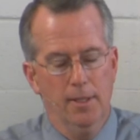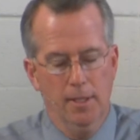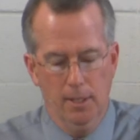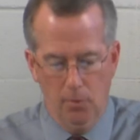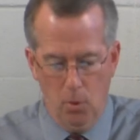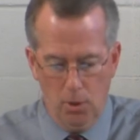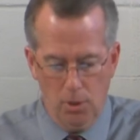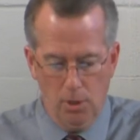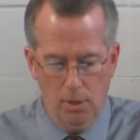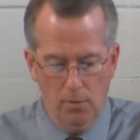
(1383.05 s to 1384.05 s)
And of
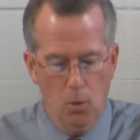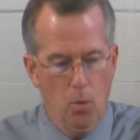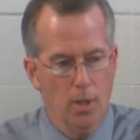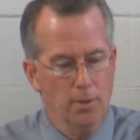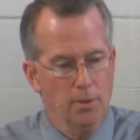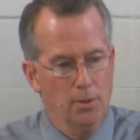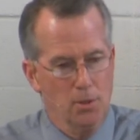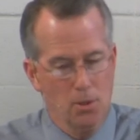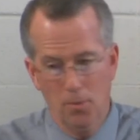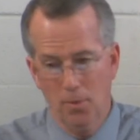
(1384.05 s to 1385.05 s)
course, if you want to
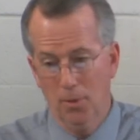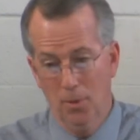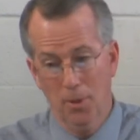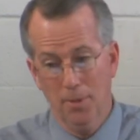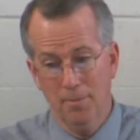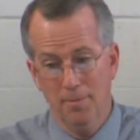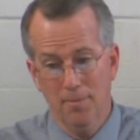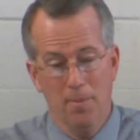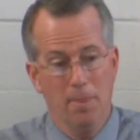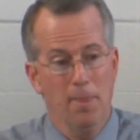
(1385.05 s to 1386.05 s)
serve the Lord,
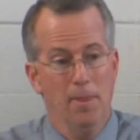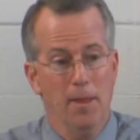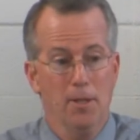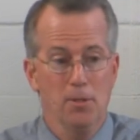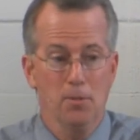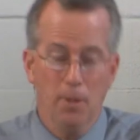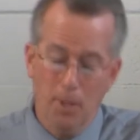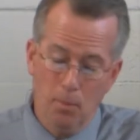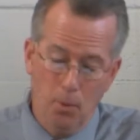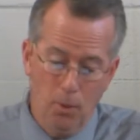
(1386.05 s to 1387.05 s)
that is a very
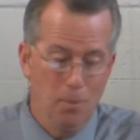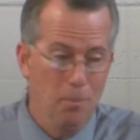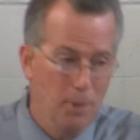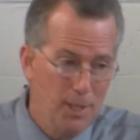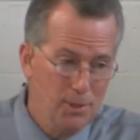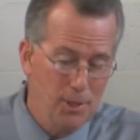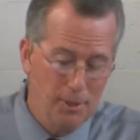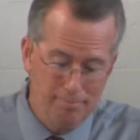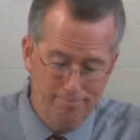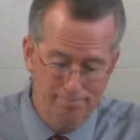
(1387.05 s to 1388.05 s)
important blessing.
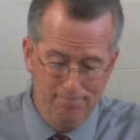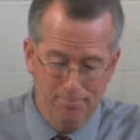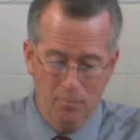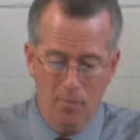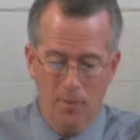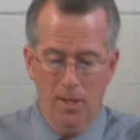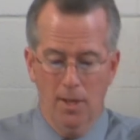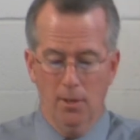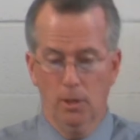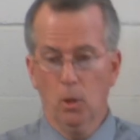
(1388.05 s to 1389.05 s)

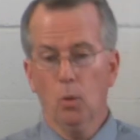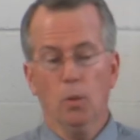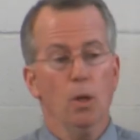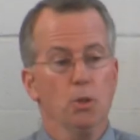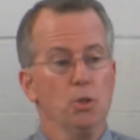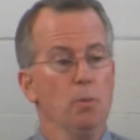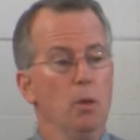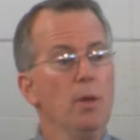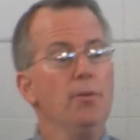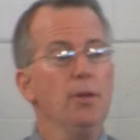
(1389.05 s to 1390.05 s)
The Lord will also be
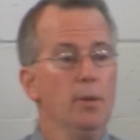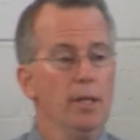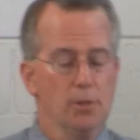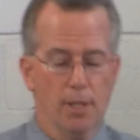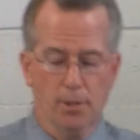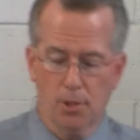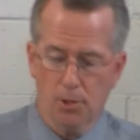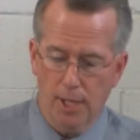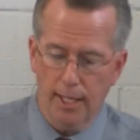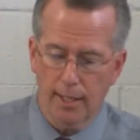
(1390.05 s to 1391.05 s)
with you, he says,
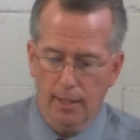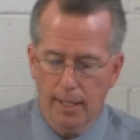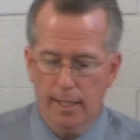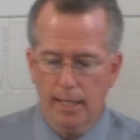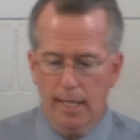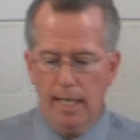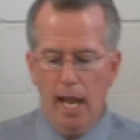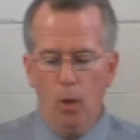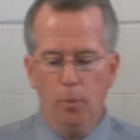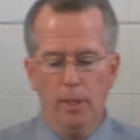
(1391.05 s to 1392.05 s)
secondly, in
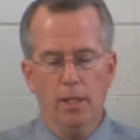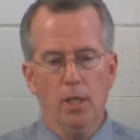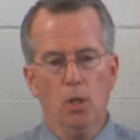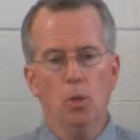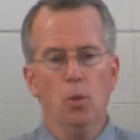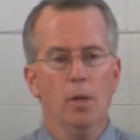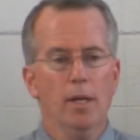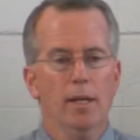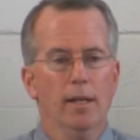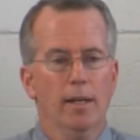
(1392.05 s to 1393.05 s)
helping you
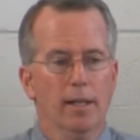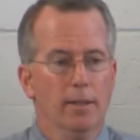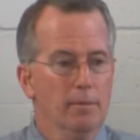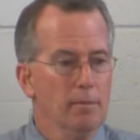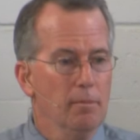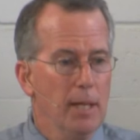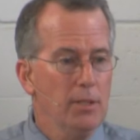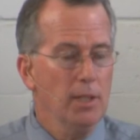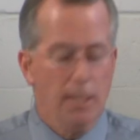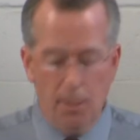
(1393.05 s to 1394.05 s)

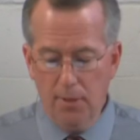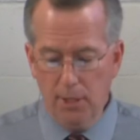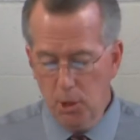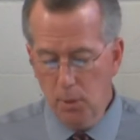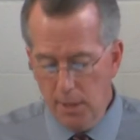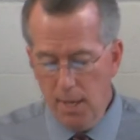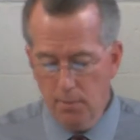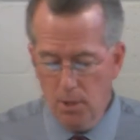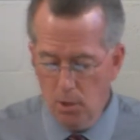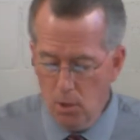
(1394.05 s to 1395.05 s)
basically in the things you
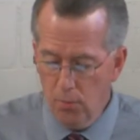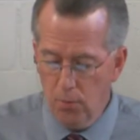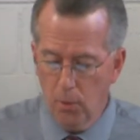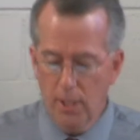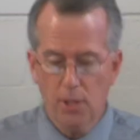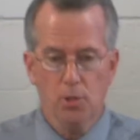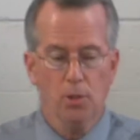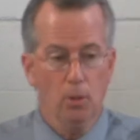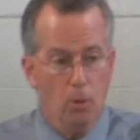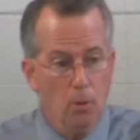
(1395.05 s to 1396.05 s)
attempt to do for his
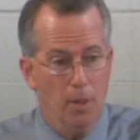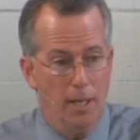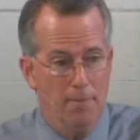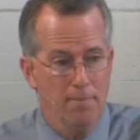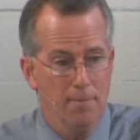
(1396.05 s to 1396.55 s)
glory.